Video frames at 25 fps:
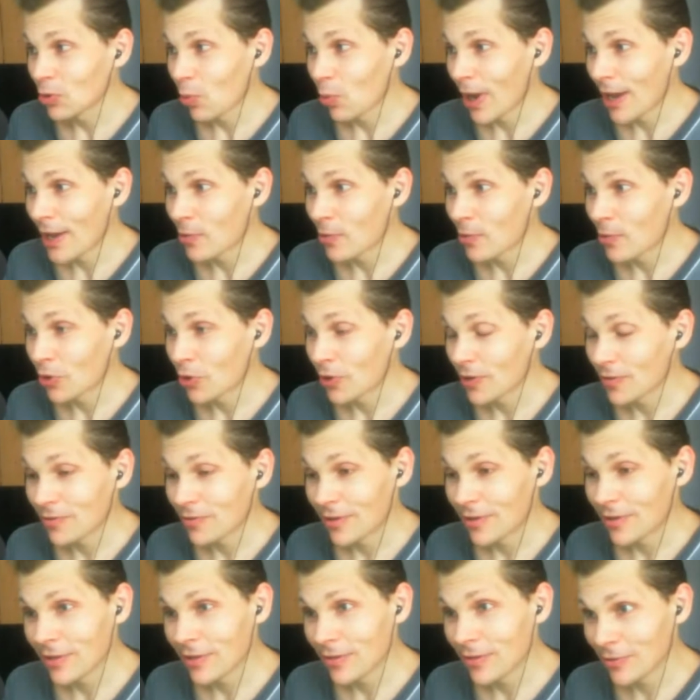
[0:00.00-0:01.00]
way it
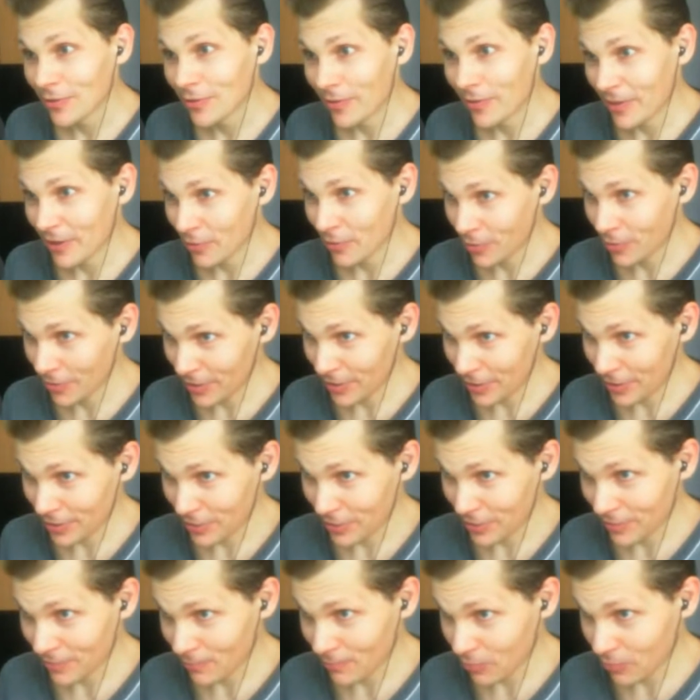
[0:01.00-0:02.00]
works is there are
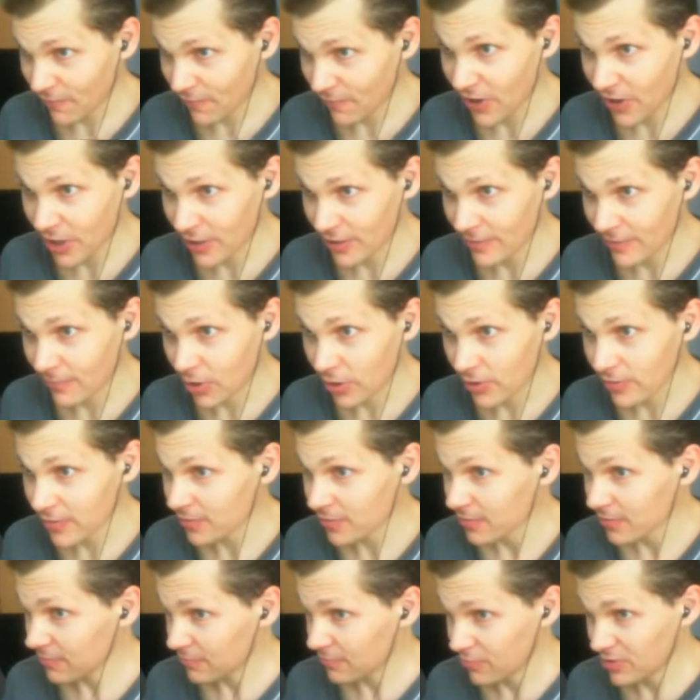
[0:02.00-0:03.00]
these, you're fighting the
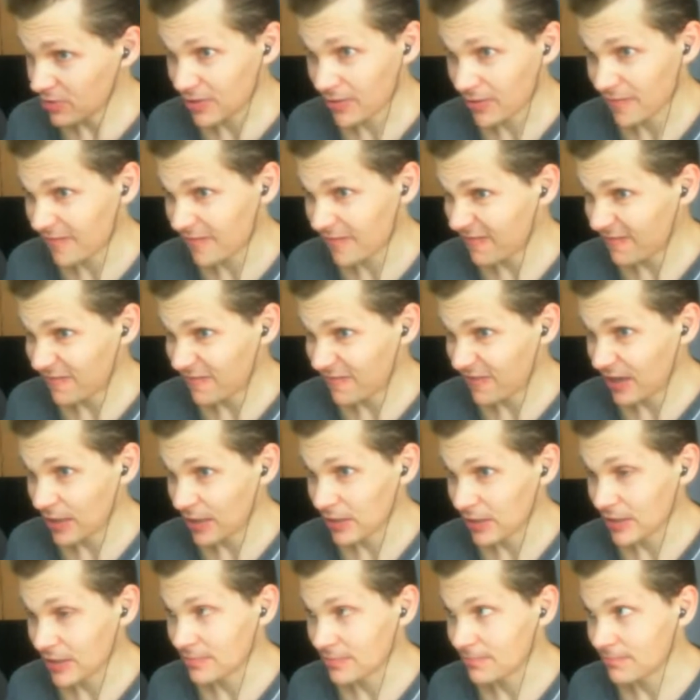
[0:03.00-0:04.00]
boss, which is
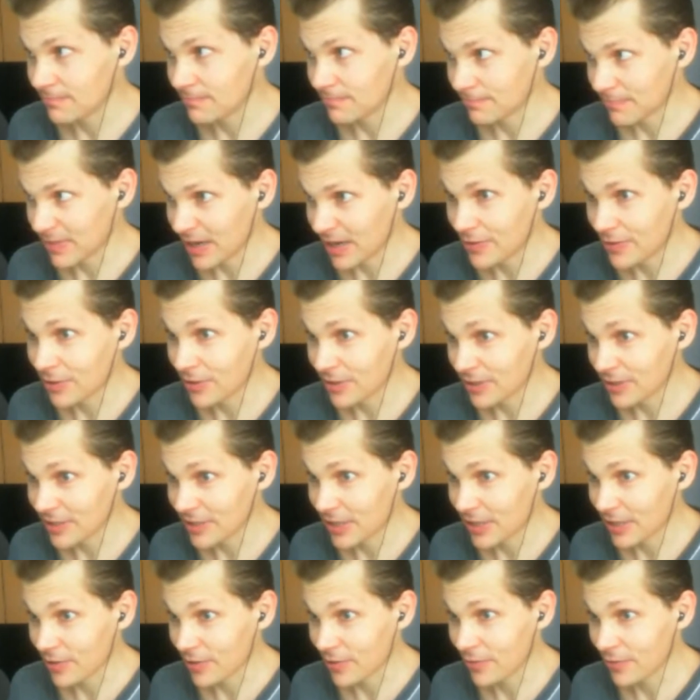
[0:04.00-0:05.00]
fairly
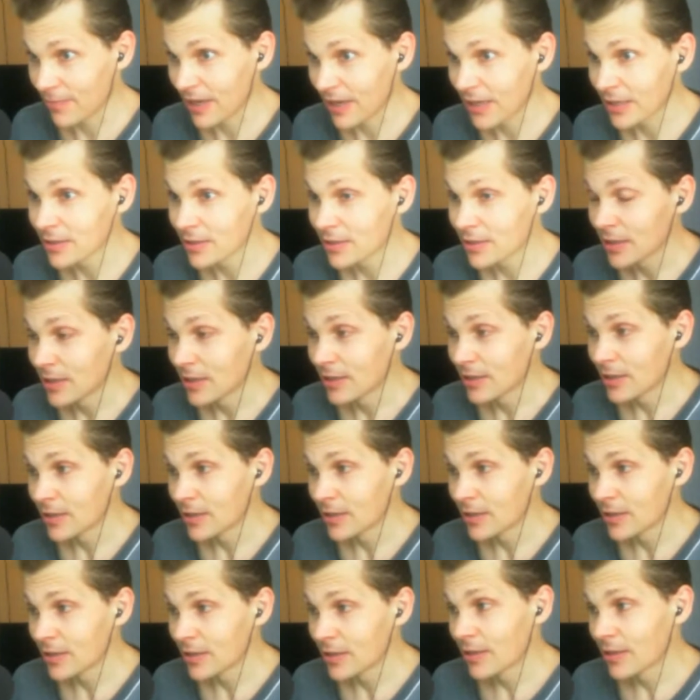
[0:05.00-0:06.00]
basically tank and spank.
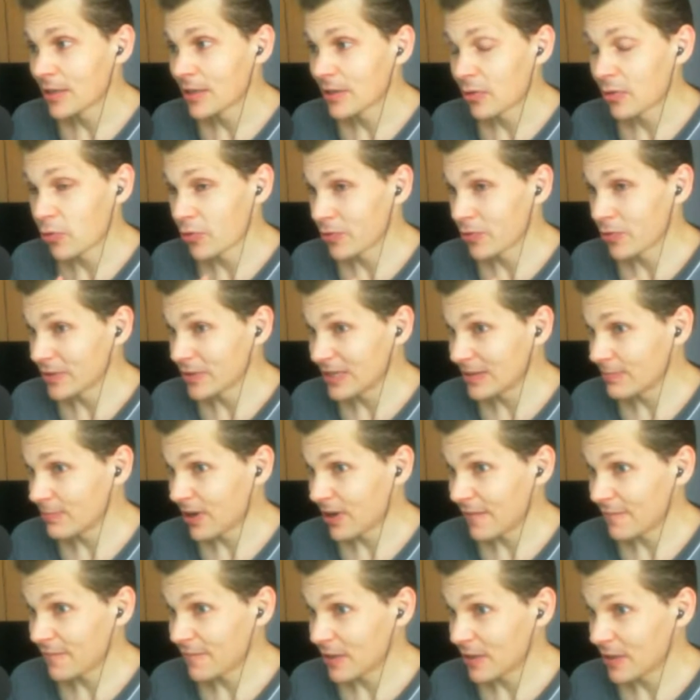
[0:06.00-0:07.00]
There is a
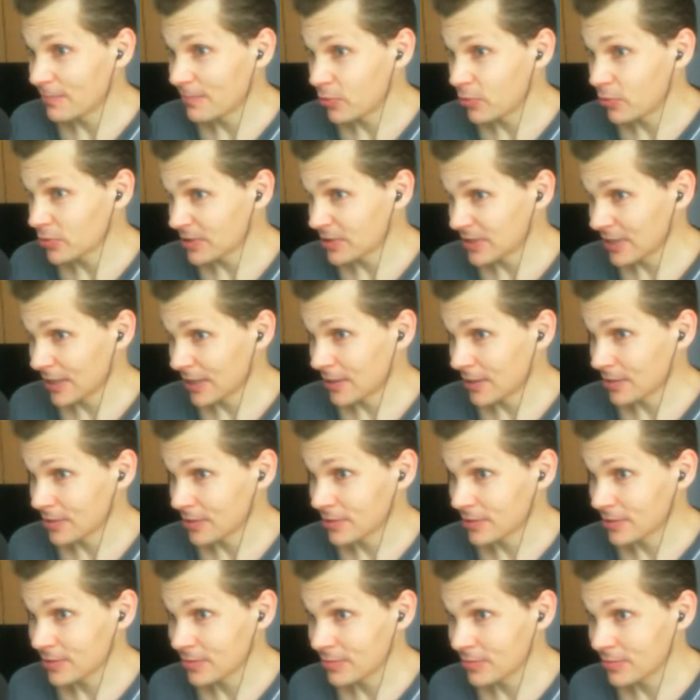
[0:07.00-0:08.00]
debuff that he puts
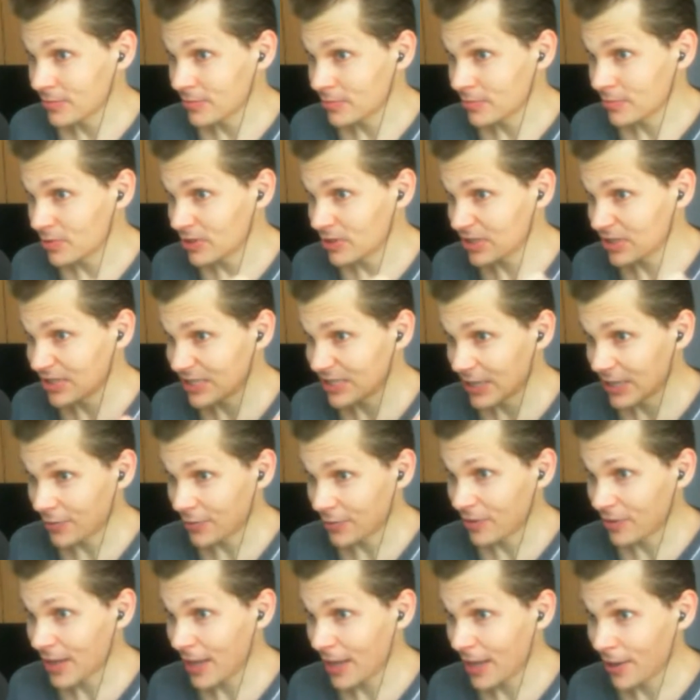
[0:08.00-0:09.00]
out which
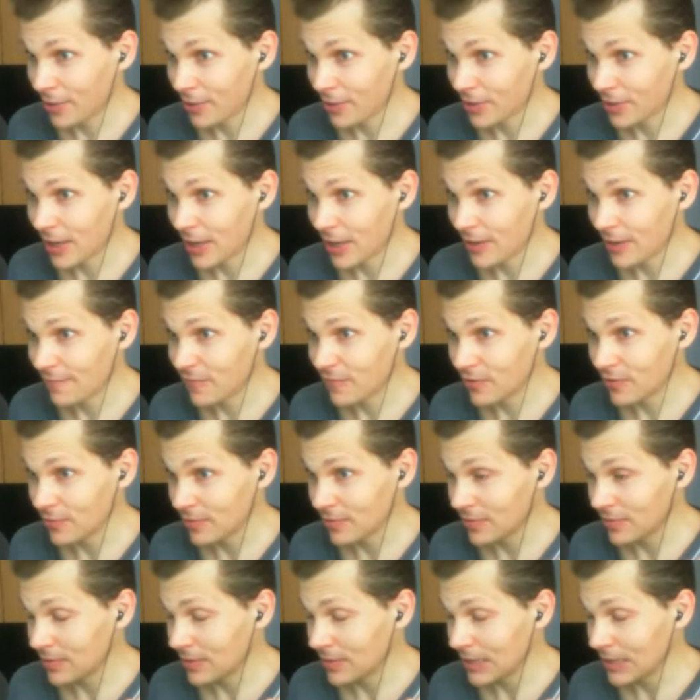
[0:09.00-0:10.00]
ticks down, and if
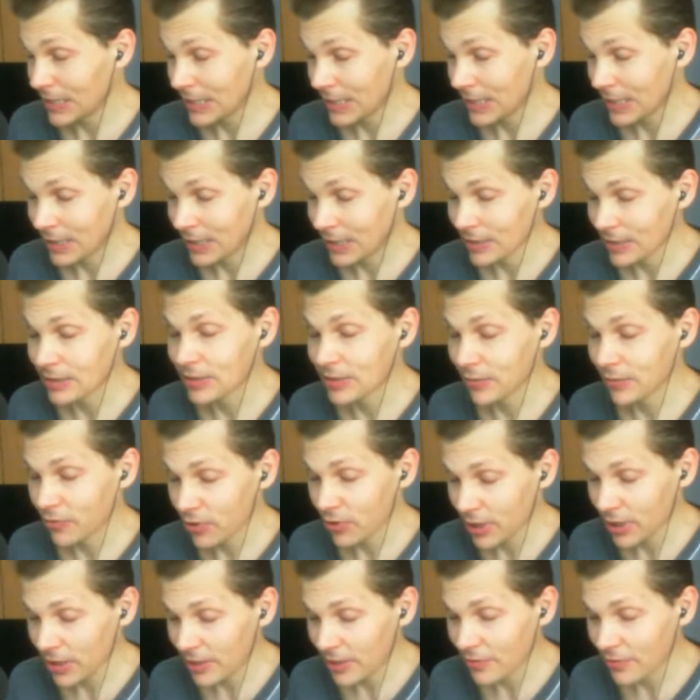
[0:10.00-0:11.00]
the healer
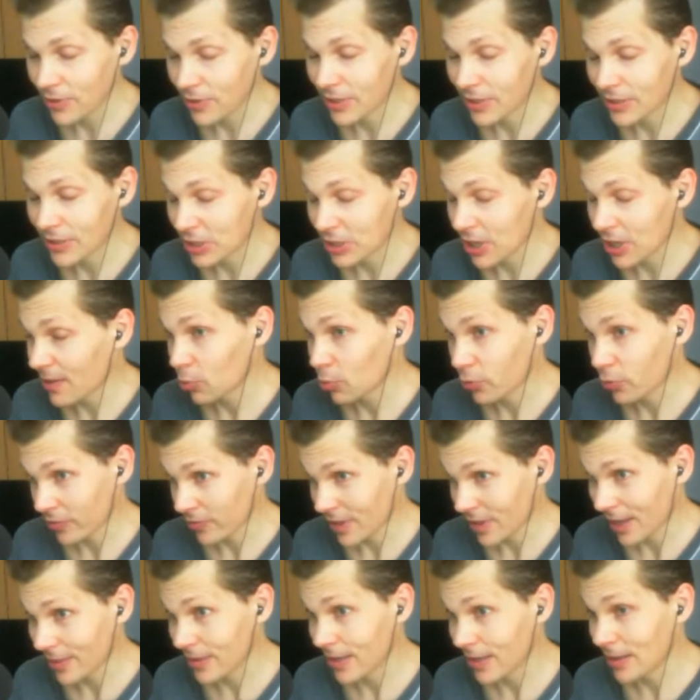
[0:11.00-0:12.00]
does not cleanse it in time, will
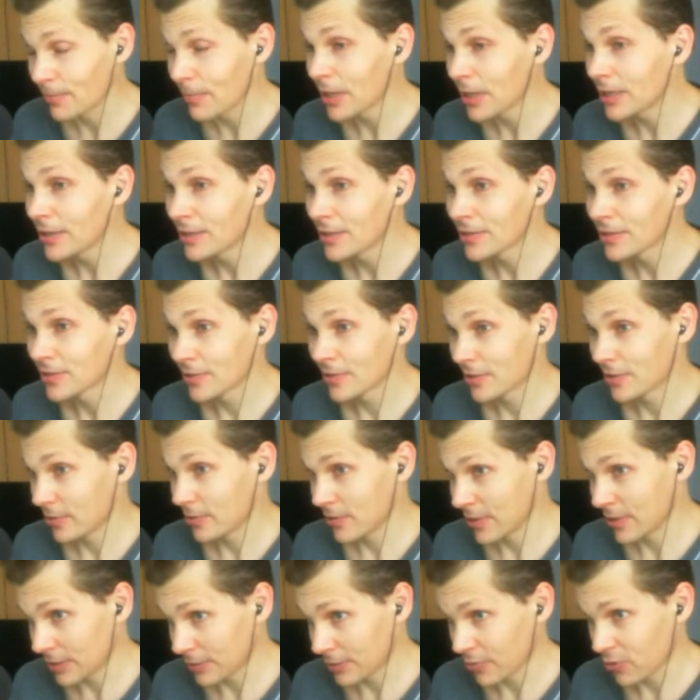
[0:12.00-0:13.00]
stun them.
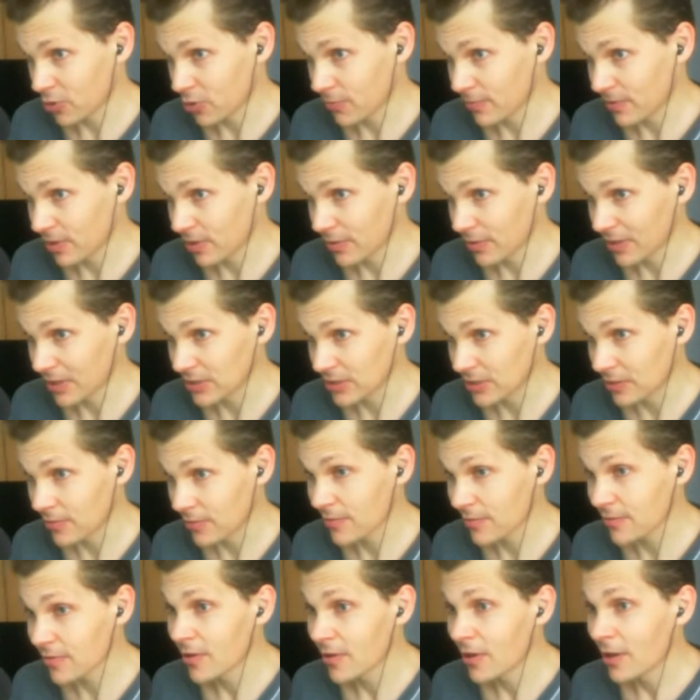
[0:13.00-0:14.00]
So healer's got to be on their
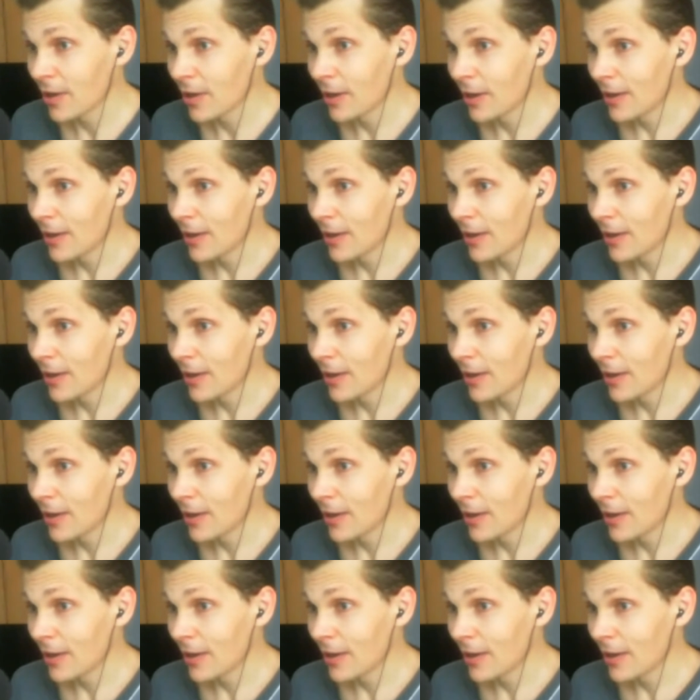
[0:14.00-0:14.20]
toes.